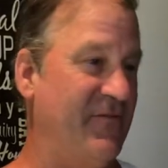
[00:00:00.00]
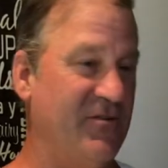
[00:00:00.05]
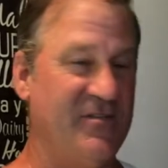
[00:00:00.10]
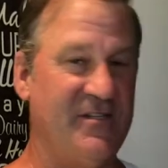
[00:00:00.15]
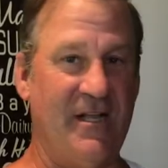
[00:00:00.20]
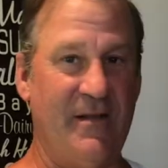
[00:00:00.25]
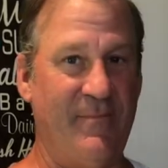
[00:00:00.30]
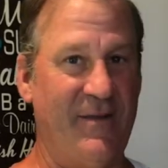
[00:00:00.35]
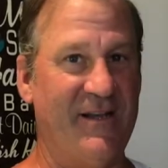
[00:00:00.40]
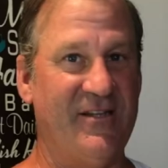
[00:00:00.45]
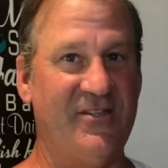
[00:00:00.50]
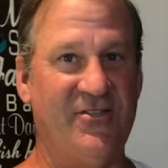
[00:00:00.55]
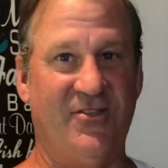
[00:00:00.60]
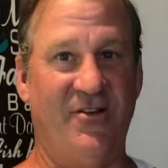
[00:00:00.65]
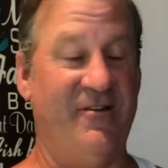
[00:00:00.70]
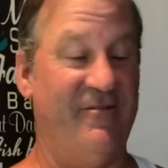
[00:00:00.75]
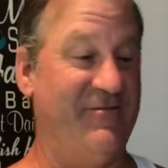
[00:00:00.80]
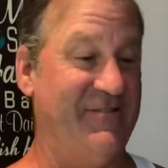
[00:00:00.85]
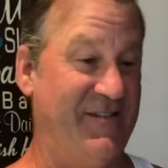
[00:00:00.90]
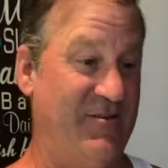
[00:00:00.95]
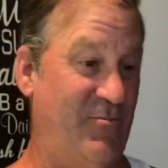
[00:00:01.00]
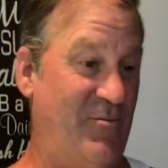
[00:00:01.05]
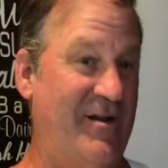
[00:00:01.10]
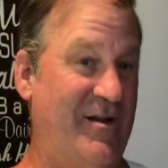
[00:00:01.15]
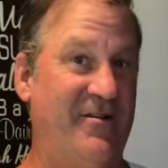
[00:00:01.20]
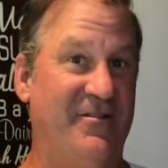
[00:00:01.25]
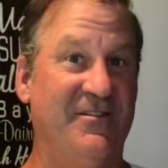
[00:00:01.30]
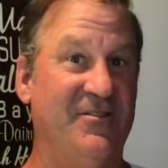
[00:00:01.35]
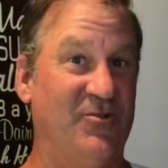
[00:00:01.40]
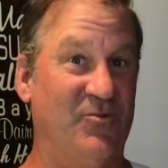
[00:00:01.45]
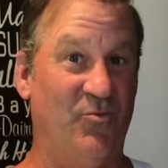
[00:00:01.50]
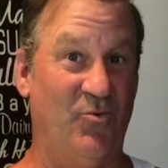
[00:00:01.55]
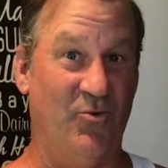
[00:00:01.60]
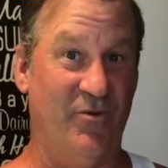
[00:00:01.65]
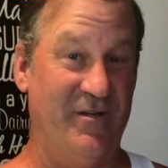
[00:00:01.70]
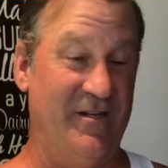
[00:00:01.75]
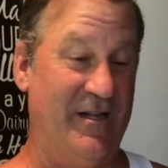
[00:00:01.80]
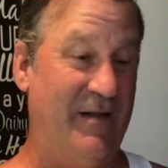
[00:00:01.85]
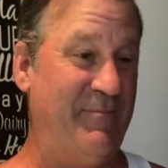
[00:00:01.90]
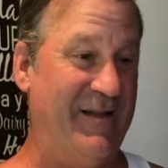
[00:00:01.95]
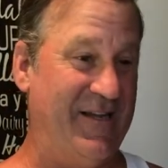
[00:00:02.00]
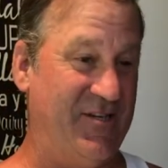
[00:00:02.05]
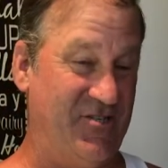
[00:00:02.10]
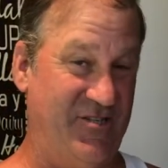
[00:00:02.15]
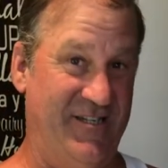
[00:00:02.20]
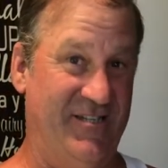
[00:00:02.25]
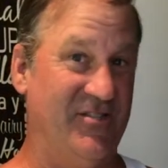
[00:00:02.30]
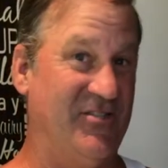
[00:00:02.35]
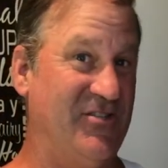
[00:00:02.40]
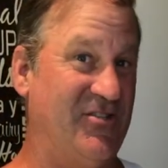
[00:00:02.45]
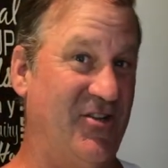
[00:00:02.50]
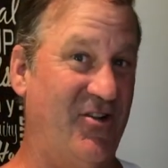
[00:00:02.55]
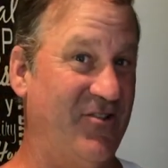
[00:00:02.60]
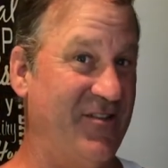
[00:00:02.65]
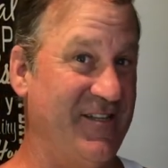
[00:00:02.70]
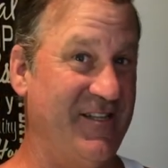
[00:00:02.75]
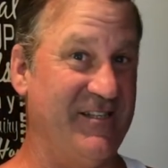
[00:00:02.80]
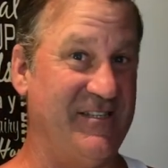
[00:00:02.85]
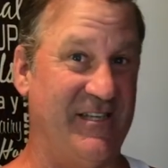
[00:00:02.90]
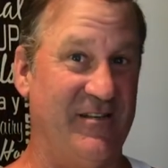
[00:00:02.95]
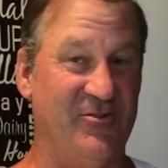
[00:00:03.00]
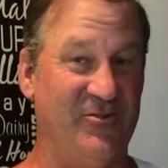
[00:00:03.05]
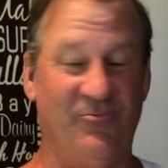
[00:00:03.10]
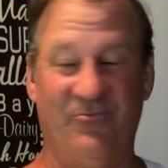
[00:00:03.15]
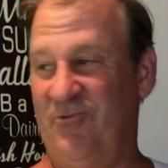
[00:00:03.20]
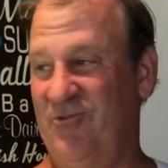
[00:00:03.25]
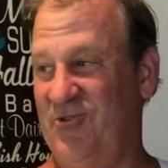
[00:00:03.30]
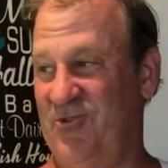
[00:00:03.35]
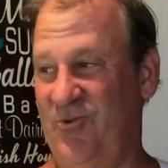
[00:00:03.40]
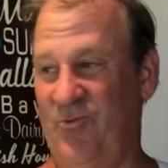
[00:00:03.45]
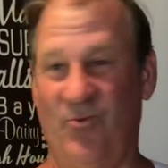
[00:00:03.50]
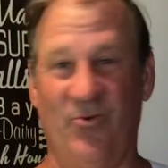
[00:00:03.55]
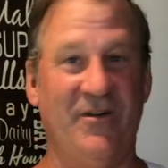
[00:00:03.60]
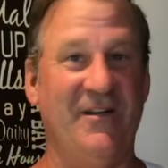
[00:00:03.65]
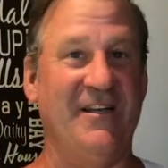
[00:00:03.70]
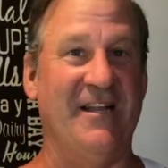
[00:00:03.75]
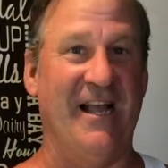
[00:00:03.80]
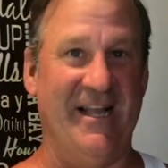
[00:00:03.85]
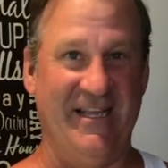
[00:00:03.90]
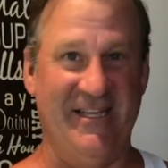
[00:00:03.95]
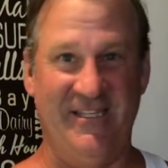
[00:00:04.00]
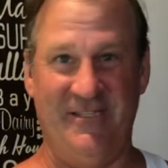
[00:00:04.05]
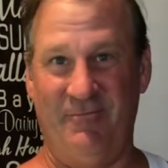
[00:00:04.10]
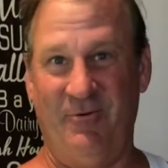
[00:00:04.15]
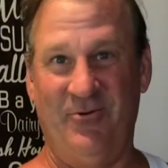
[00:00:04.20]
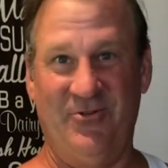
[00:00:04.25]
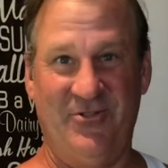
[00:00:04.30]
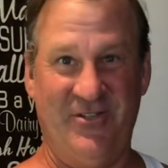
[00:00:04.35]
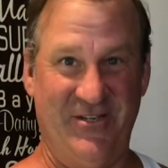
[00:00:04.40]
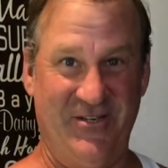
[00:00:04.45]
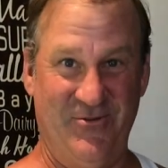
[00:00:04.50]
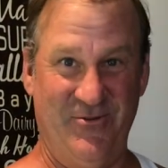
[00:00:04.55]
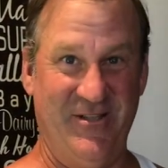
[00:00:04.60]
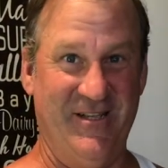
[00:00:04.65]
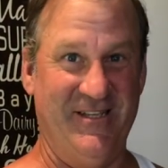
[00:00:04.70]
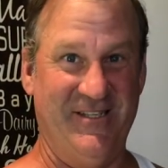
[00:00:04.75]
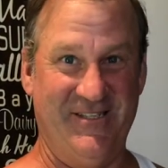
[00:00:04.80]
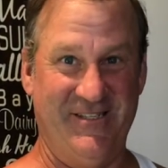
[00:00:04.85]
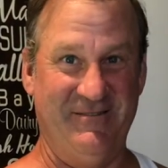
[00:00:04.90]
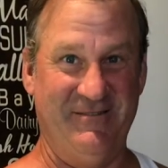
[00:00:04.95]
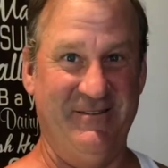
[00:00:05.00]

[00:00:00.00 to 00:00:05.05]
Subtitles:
the first time I saw it, I was like, wow, this is wood. I'm actually installing this. Where's the wood guy? He's supposed to do this.